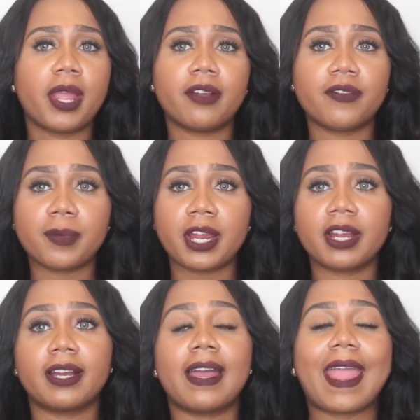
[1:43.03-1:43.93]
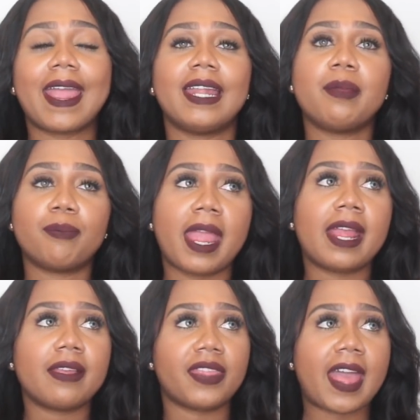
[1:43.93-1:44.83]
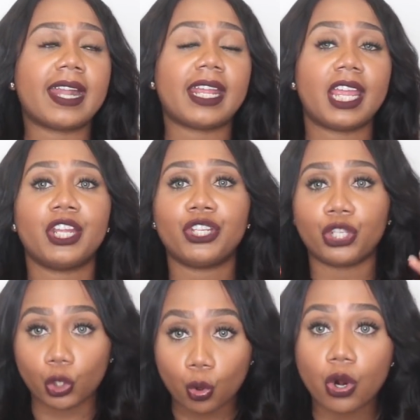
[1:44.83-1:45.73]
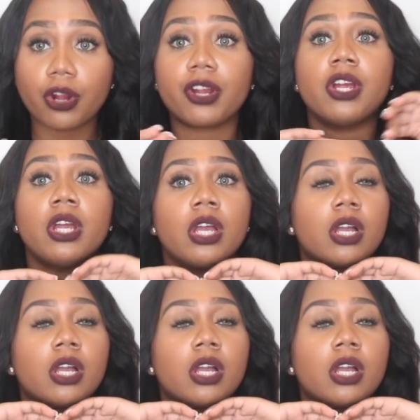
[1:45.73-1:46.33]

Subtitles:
Bank of America, any bank that in your